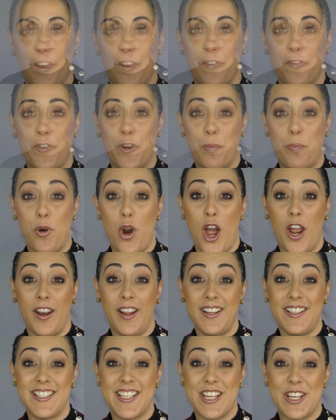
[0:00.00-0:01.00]
For
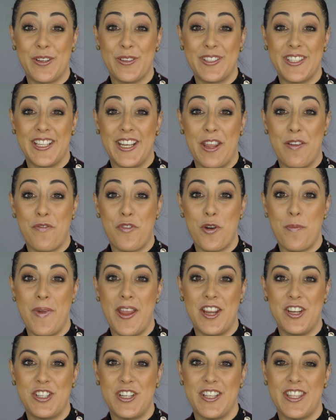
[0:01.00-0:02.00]
product use and
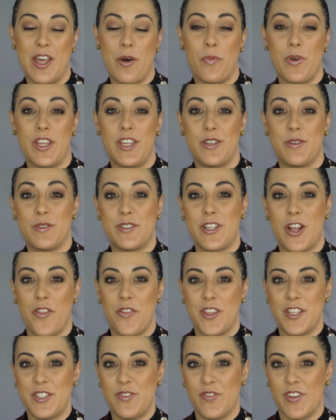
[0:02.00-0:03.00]
information that we used
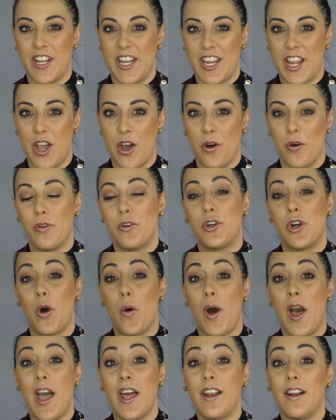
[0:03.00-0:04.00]
on this video,
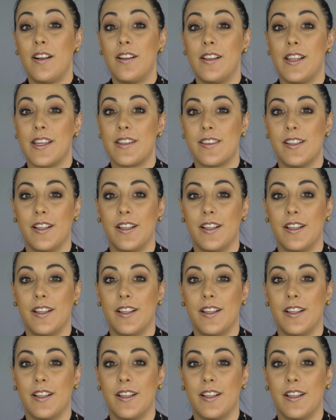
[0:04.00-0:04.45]
go ahead and click